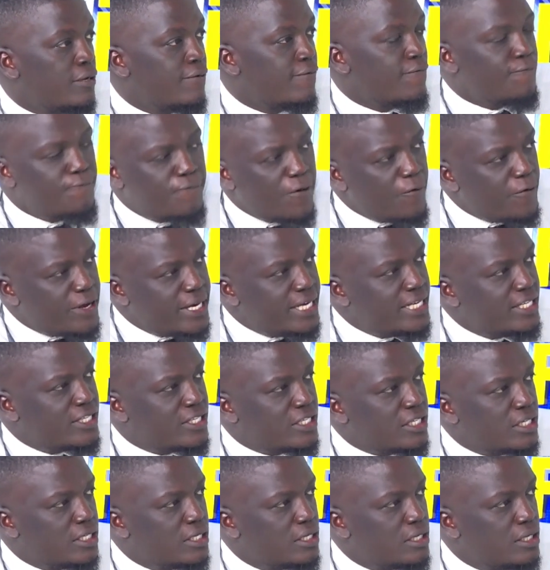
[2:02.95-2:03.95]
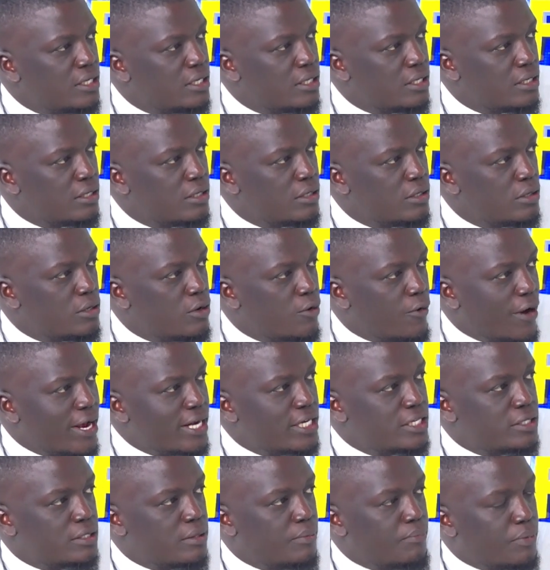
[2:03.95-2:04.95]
Very easy, right?